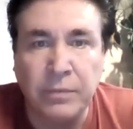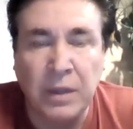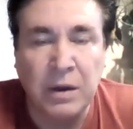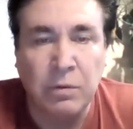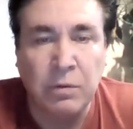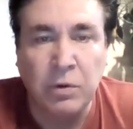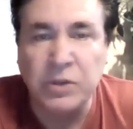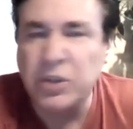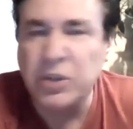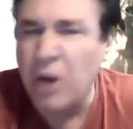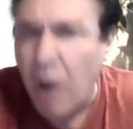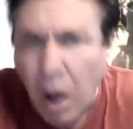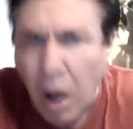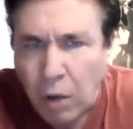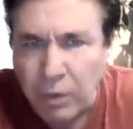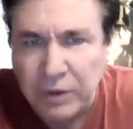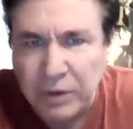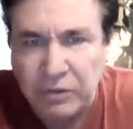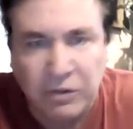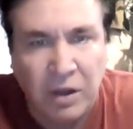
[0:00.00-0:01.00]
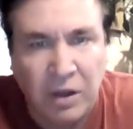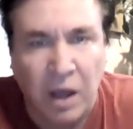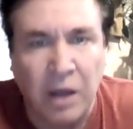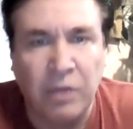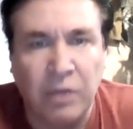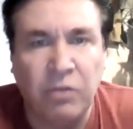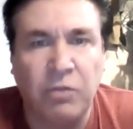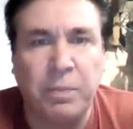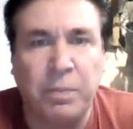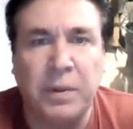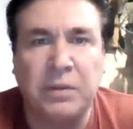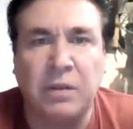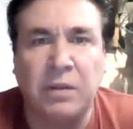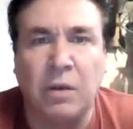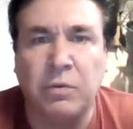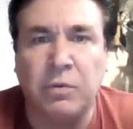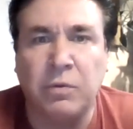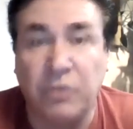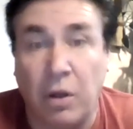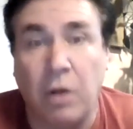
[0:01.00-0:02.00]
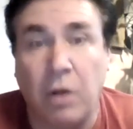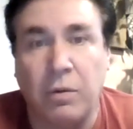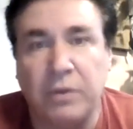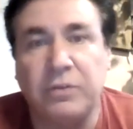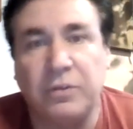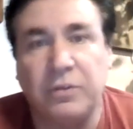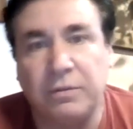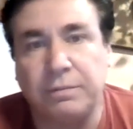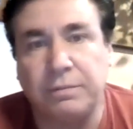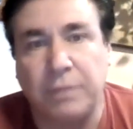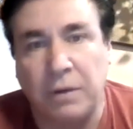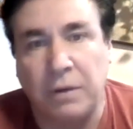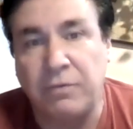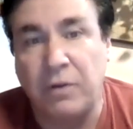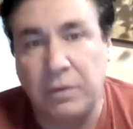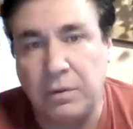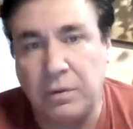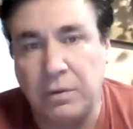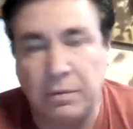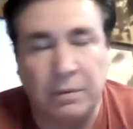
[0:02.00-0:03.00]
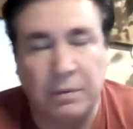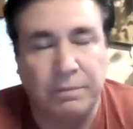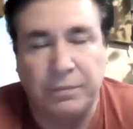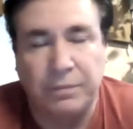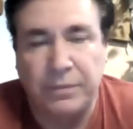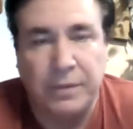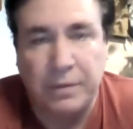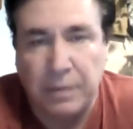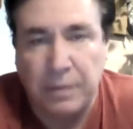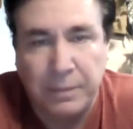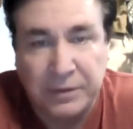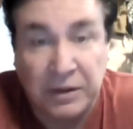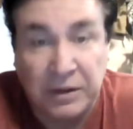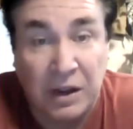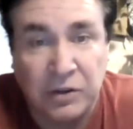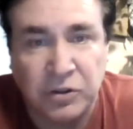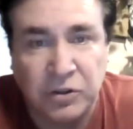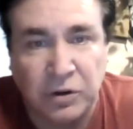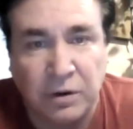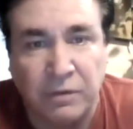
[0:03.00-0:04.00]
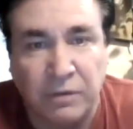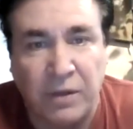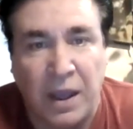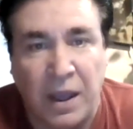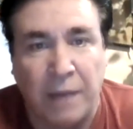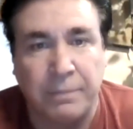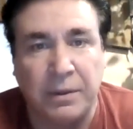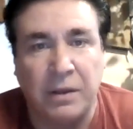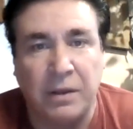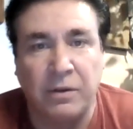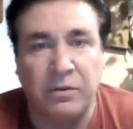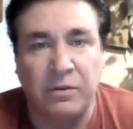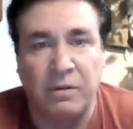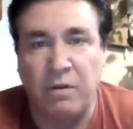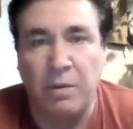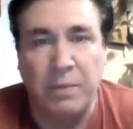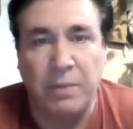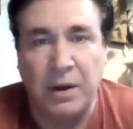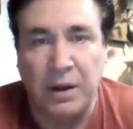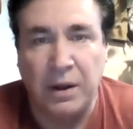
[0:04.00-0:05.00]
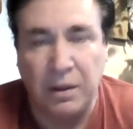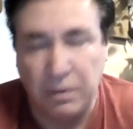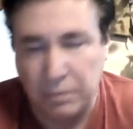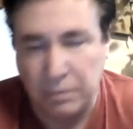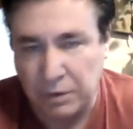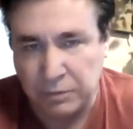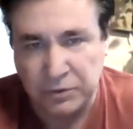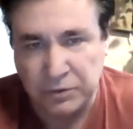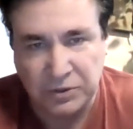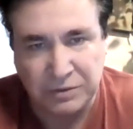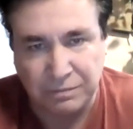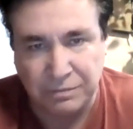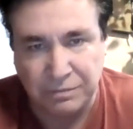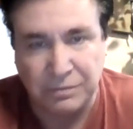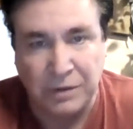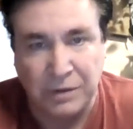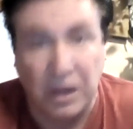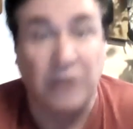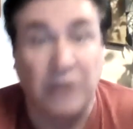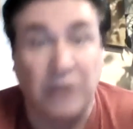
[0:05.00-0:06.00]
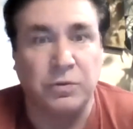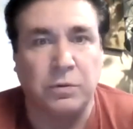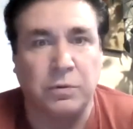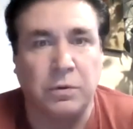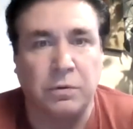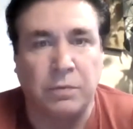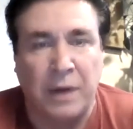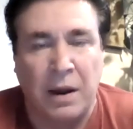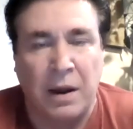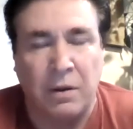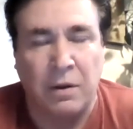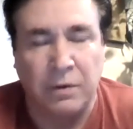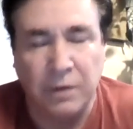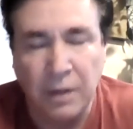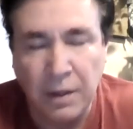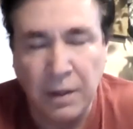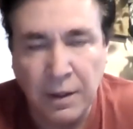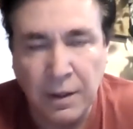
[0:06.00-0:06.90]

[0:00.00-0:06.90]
it wasn't always guns, but there was always the potential of that because everybody, there was guns were around.